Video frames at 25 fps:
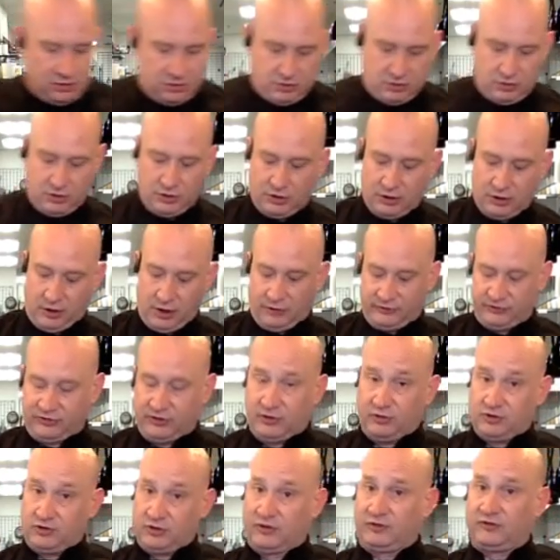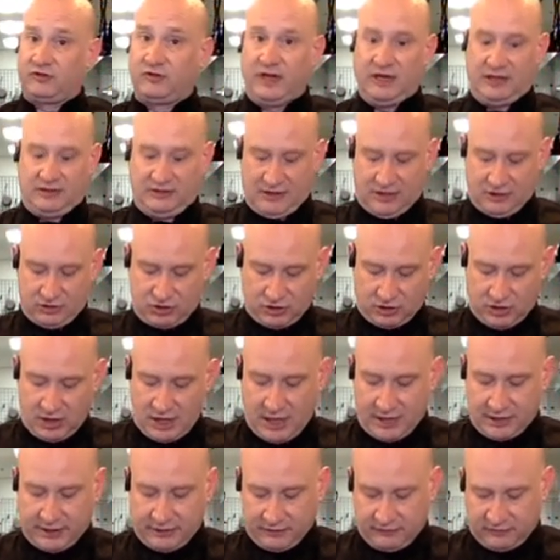you can also, just like the
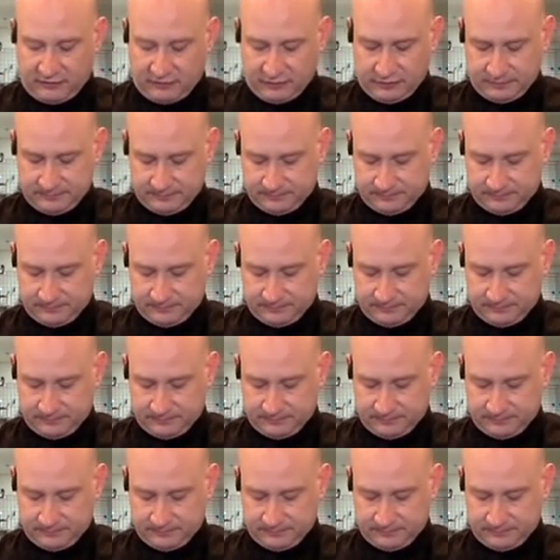enchiladas,